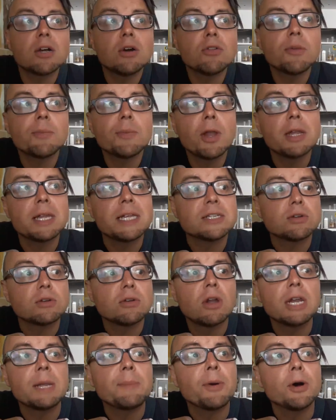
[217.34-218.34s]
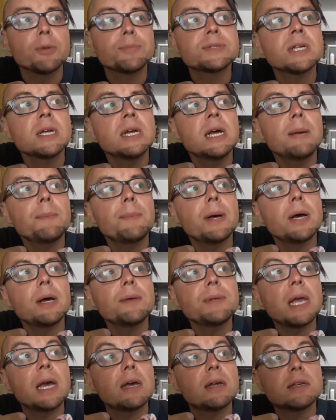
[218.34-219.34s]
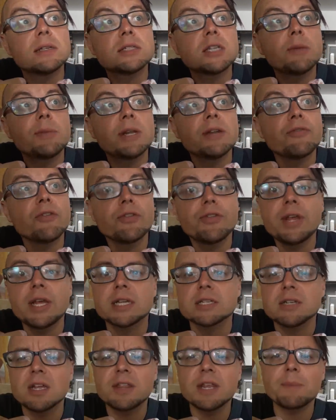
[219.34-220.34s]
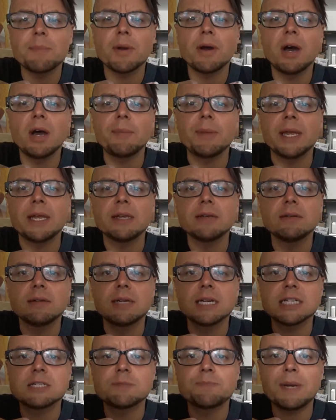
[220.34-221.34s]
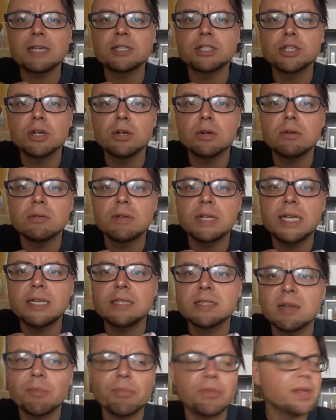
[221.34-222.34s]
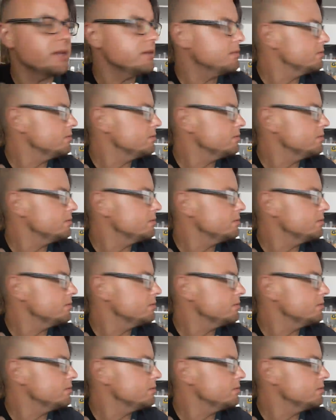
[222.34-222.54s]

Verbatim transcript: call them lollies or lollipops. But yeah, so many different things. And I think behind me, gazpacho y something.